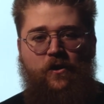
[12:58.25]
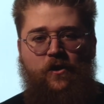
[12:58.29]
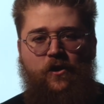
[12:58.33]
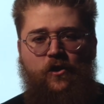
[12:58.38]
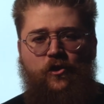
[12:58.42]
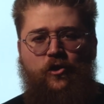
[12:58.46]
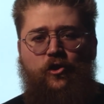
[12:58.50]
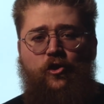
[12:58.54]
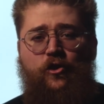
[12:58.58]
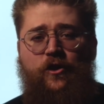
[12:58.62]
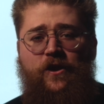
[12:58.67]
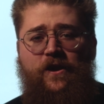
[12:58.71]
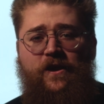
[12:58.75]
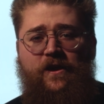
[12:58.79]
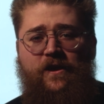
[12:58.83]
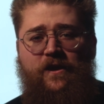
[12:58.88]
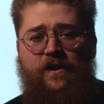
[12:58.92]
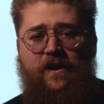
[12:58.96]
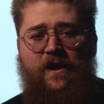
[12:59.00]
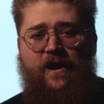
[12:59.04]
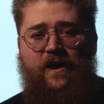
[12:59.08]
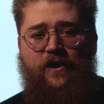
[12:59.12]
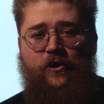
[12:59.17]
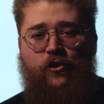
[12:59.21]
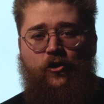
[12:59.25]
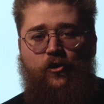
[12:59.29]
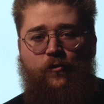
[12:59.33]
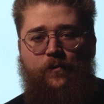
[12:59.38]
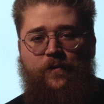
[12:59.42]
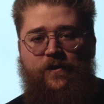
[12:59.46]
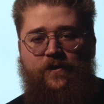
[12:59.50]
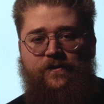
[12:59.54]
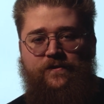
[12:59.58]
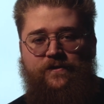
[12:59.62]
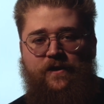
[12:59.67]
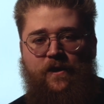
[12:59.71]
Looking at
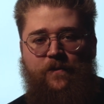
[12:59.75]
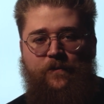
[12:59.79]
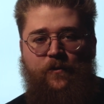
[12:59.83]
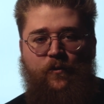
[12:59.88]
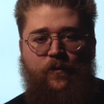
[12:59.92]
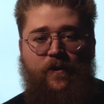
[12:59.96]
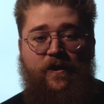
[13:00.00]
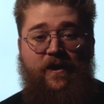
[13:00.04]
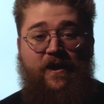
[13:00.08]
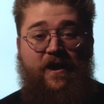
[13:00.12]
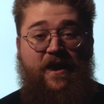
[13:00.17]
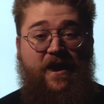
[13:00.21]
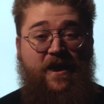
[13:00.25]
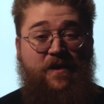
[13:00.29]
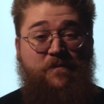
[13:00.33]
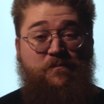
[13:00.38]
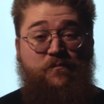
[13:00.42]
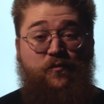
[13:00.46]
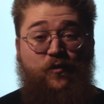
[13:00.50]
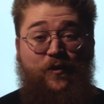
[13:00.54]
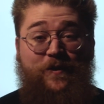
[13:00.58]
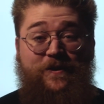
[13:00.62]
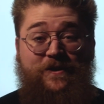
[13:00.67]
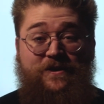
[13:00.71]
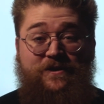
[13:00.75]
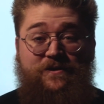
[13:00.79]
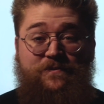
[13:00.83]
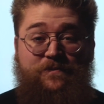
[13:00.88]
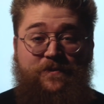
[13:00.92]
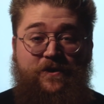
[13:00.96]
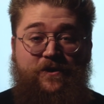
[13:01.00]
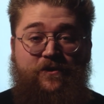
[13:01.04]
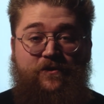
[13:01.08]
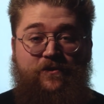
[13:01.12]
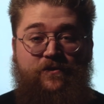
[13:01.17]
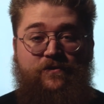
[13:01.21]
Ernest Hemingway and Britney
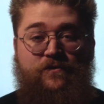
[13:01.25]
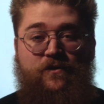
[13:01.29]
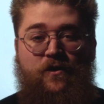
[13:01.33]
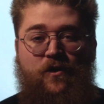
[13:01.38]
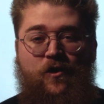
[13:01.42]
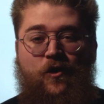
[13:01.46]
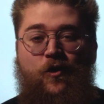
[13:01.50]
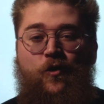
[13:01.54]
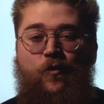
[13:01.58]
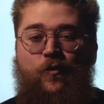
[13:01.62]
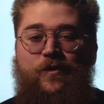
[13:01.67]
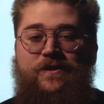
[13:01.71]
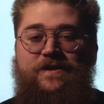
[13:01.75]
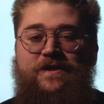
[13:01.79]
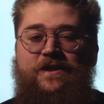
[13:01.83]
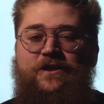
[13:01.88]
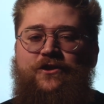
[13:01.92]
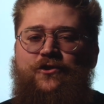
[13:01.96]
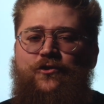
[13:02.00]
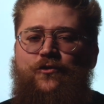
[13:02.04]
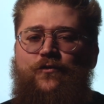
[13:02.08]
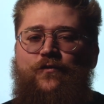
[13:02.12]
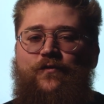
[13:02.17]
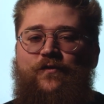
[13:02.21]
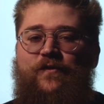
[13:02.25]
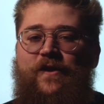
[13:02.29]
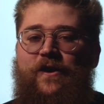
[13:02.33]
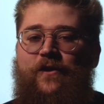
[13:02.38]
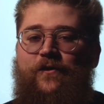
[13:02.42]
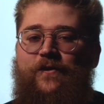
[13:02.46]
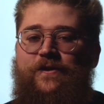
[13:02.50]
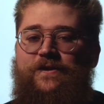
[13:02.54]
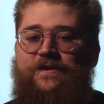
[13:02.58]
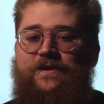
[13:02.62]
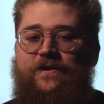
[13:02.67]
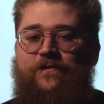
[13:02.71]
Spears, we see two
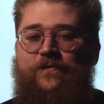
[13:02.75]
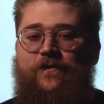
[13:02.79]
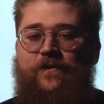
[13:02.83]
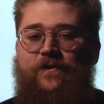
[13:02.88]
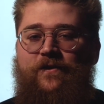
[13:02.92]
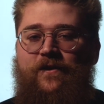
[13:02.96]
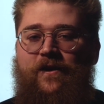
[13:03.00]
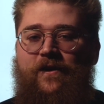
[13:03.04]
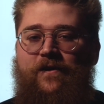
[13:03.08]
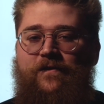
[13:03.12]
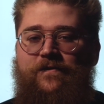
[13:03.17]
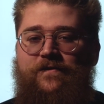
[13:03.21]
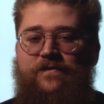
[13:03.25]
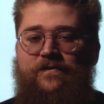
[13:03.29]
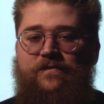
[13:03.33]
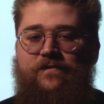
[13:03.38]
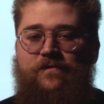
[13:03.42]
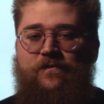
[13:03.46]
very different lives.